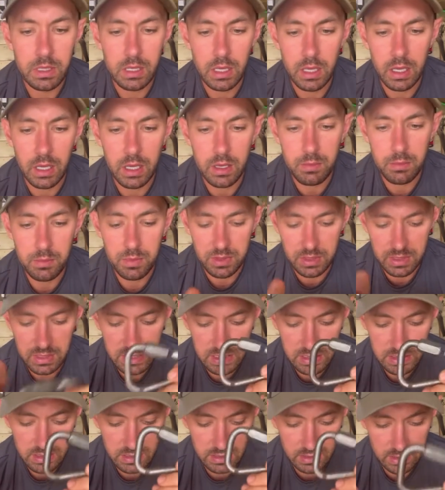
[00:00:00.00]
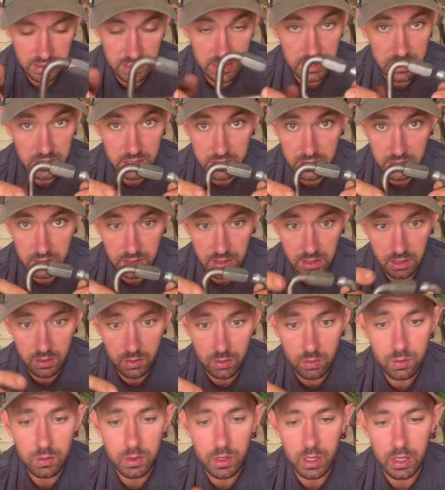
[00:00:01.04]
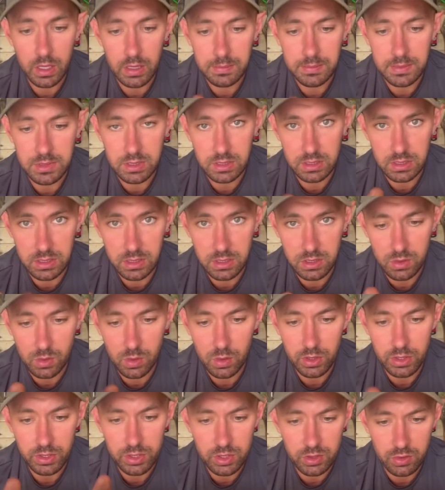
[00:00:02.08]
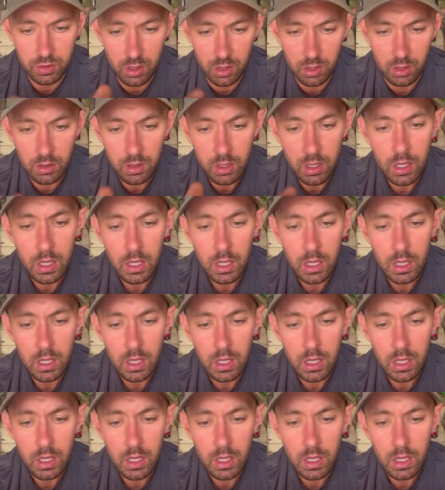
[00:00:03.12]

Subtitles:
But this is steel, so this is quite strong.